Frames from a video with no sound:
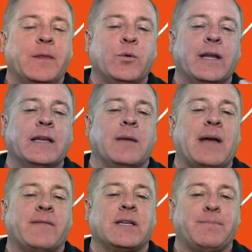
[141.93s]
You would end up
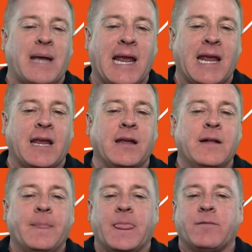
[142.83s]
having to pay
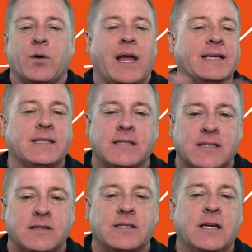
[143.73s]
for
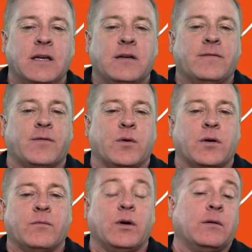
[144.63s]
licenses
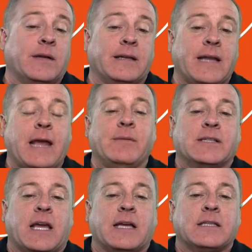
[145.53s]
for well in
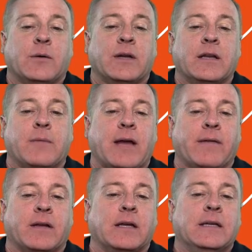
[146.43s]
amy's case i would end up
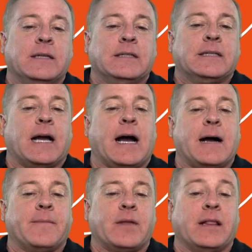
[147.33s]
having
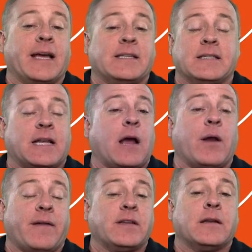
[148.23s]
uh, a license that i
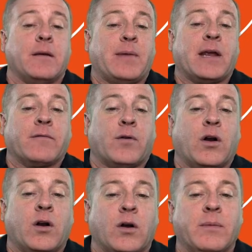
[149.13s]
would have to end up paying for
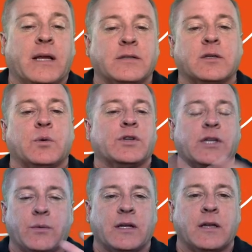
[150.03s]
her because of course
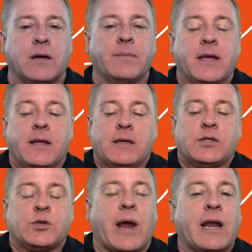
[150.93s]
she would end up
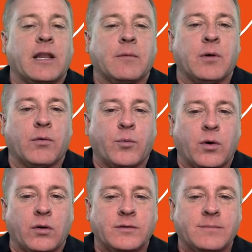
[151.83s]
straddling both
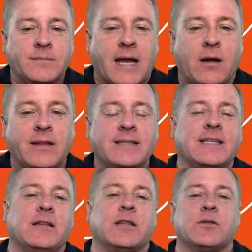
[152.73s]
worlds now let's
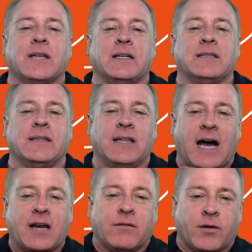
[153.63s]
say that there's a
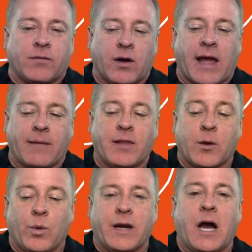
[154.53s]
lot of overlap
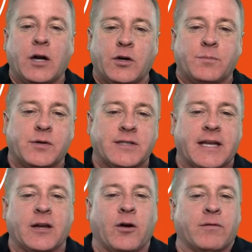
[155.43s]
like
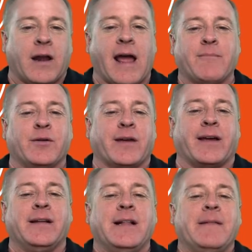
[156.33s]
100% overlap
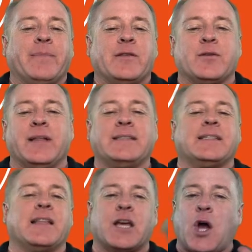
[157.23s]
okay so let's
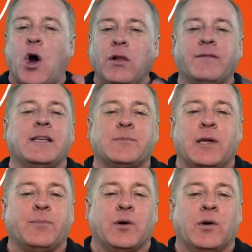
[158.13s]
say that all of these
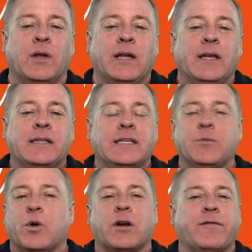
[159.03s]
people
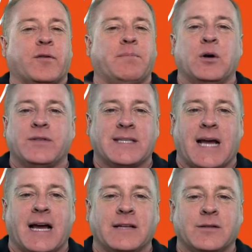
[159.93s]
did work for both
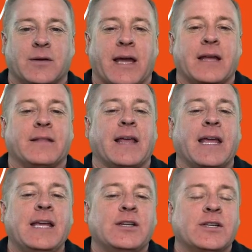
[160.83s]
sides okay and they
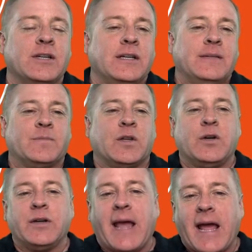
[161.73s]
each
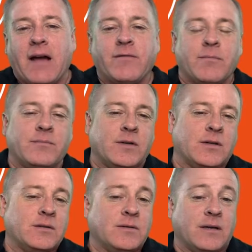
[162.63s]
could have or
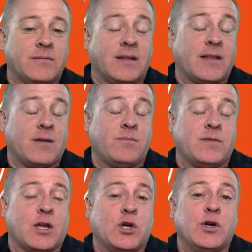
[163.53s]
uh, they, they,
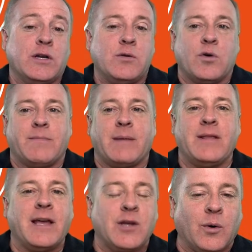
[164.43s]
they could or
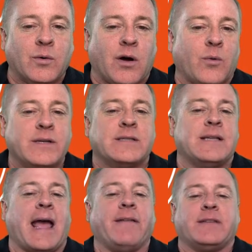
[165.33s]
maybe they don't
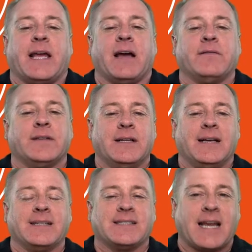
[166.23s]
always have to have
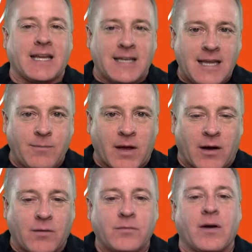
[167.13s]
a second
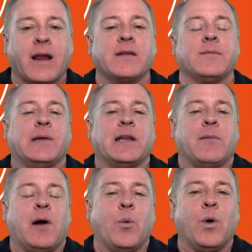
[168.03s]
email right depending
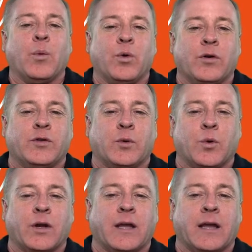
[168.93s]
upon what world they're
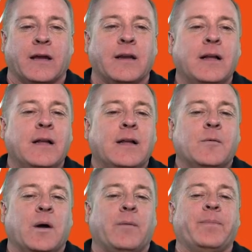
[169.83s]
working in
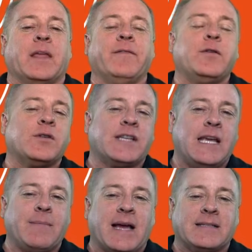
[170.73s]
well if your
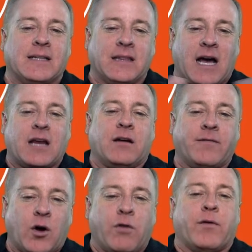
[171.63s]
team has a lot
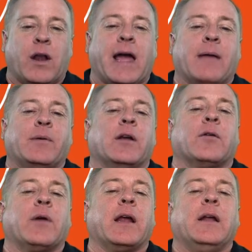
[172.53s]
of overlap
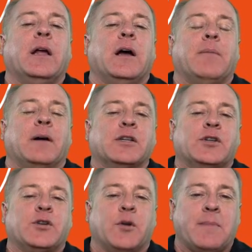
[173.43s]
here right
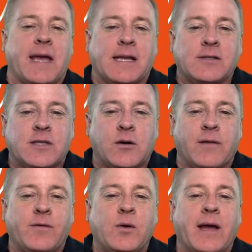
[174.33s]
amongst your domains so
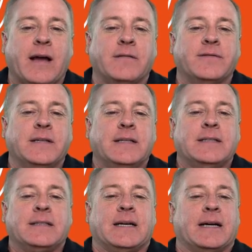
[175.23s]
if you have
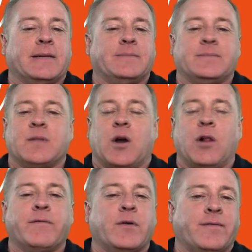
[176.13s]
um,
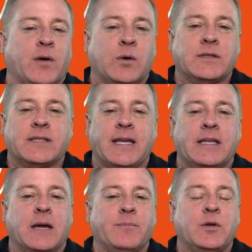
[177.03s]
all of your folks
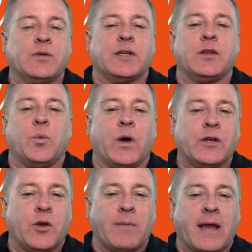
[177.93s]
end up using the
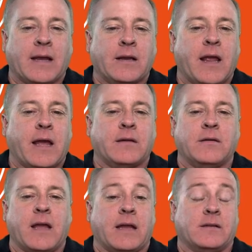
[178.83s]
one domain
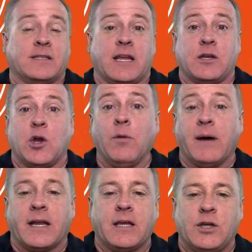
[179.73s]
and and say
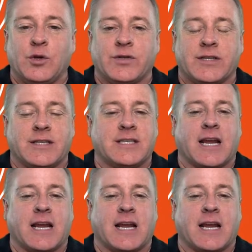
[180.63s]
nobody uses the